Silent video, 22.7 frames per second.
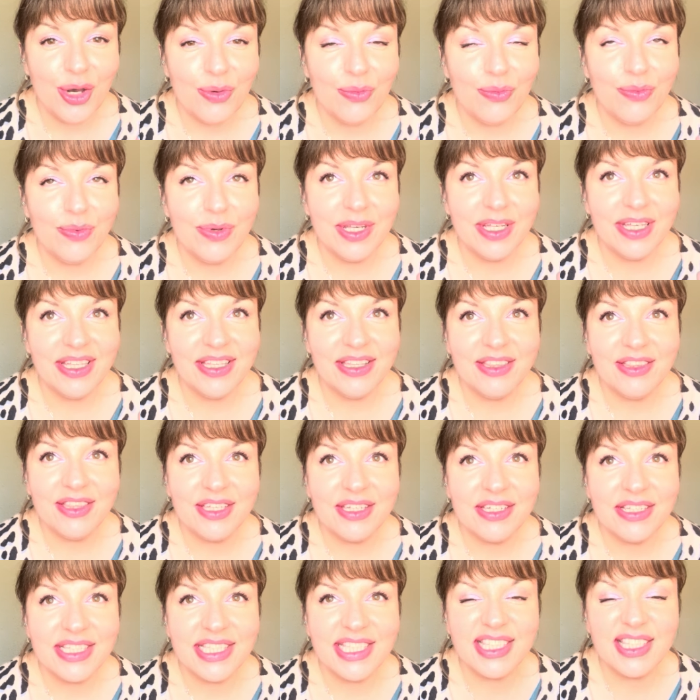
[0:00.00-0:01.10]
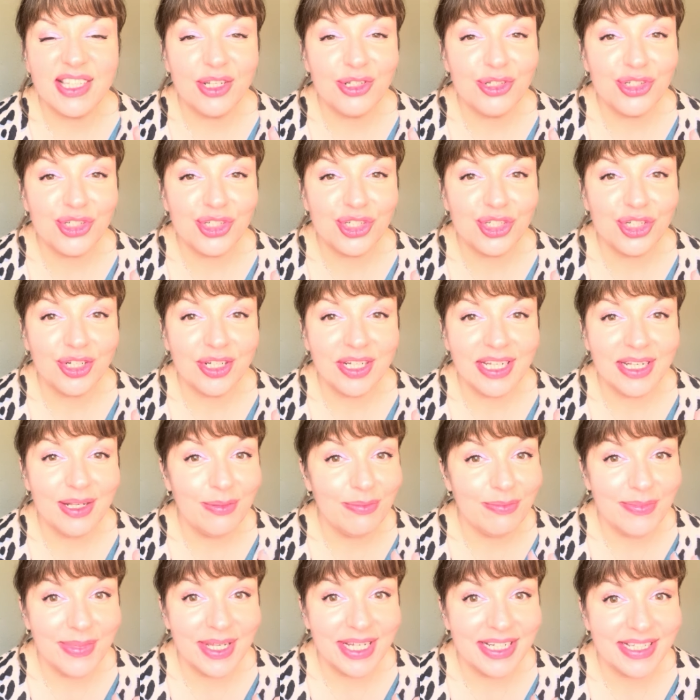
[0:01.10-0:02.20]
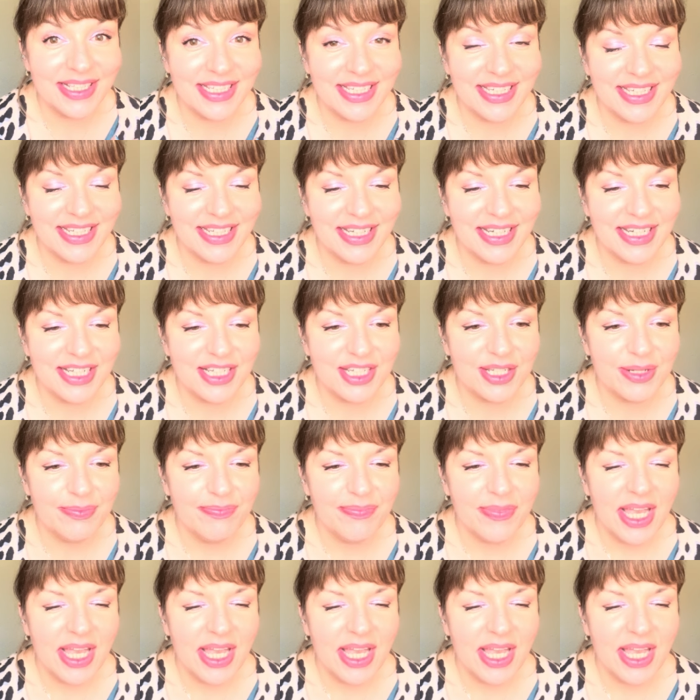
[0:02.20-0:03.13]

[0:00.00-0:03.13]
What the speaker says: with sunshine mixed in it.